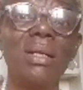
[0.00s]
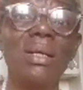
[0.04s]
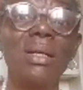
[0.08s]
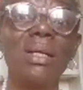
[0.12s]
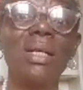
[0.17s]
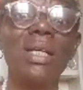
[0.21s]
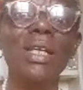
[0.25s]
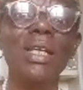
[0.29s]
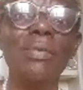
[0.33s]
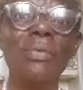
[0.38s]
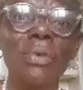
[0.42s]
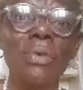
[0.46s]

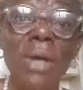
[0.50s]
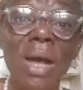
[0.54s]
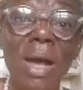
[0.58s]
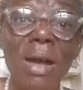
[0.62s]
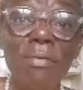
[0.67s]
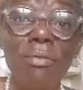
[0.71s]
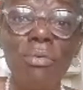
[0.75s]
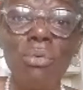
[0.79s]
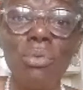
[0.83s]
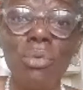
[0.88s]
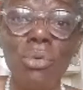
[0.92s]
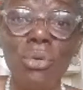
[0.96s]
if you
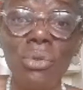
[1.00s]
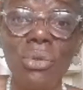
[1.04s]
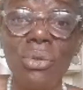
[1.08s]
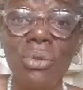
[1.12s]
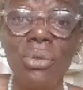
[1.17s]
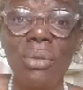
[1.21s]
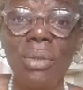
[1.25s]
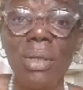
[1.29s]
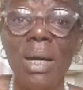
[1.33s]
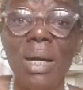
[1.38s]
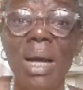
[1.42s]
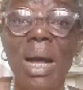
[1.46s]
have
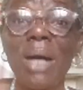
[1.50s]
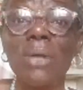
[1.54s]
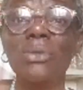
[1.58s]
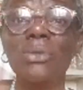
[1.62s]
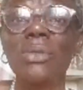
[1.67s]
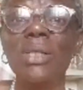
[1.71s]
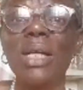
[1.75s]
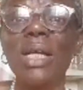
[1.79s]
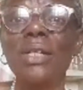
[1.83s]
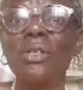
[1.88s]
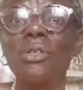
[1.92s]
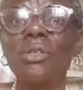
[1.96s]
wound
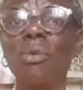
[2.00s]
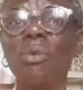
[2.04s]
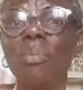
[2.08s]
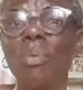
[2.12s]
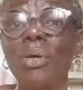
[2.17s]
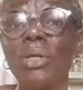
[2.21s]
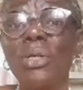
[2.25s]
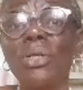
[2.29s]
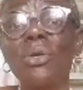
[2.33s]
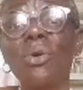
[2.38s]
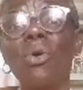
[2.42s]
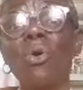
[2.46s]
outside your
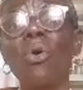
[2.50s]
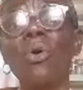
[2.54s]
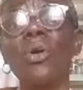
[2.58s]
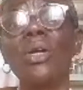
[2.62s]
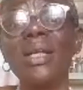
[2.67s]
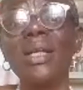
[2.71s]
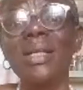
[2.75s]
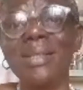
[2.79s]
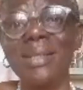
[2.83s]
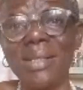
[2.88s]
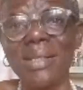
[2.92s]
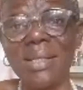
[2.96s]
body or
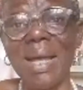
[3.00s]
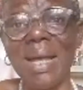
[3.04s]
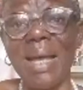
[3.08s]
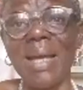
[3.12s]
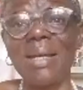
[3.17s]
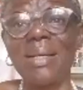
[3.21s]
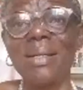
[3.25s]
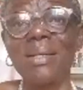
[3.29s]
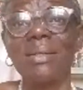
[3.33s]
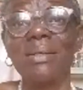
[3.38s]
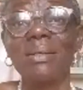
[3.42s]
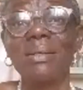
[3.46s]

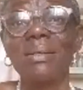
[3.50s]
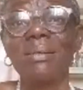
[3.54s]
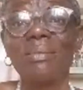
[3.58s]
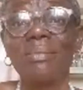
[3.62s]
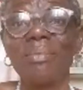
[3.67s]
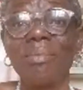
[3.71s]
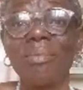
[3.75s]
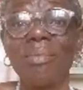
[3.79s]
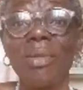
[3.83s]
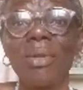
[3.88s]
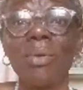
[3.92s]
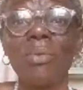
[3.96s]
inside,
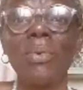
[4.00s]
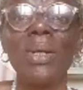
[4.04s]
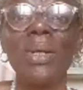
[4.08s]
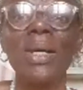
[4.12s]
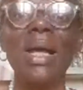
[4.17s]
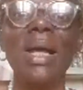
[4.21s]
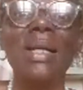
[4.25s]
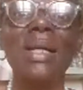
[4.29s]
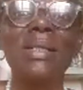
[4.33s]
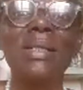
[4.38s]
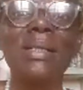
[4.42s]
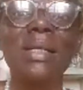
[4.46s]

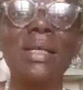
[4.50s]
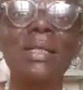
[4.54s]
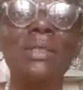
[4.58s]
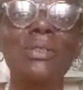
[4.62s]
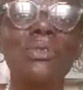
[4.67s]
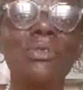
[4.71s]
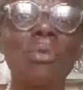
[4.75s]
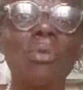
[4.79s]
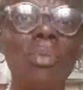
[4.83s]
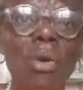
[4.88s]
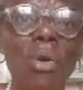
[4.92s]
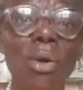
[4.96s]
whether it's a
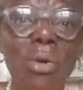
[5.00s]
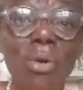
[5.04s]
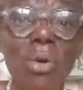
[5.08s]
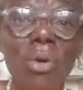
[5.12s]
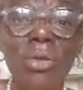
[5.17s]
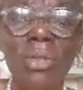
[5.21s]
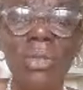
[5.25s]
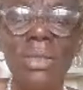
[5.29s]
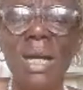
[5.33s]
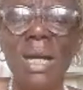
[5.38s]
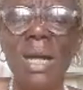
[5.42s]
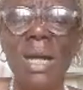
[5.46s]
stomach
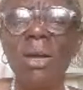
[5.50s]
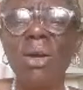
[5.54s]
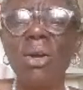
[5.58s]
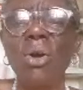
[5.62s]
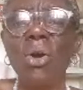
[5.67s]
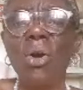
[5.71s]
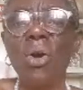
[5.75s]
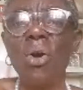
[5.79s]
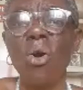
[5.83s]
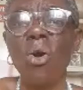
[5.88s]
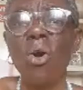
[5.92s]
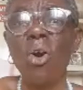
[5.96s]
ulcer
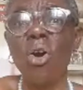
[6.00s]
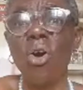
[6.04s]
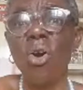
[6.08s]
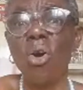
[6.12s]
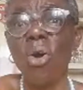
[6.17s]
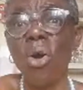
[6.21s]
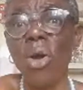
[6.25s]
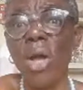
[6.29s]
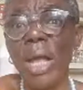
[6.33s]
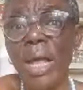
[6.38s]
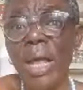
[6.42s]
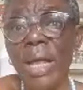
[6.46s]

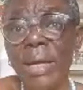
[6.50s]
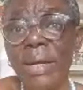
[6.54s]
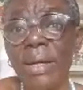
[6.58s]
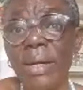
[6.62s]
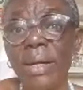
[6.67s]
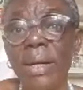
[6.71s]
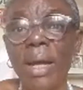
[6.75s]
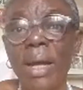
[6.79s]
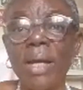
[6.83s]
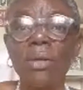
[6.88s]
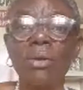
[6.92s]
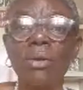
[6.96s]
or
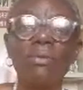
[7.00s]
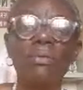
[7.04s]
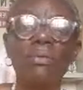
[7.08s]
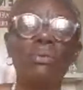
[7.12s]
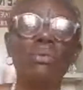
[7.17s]
any kind of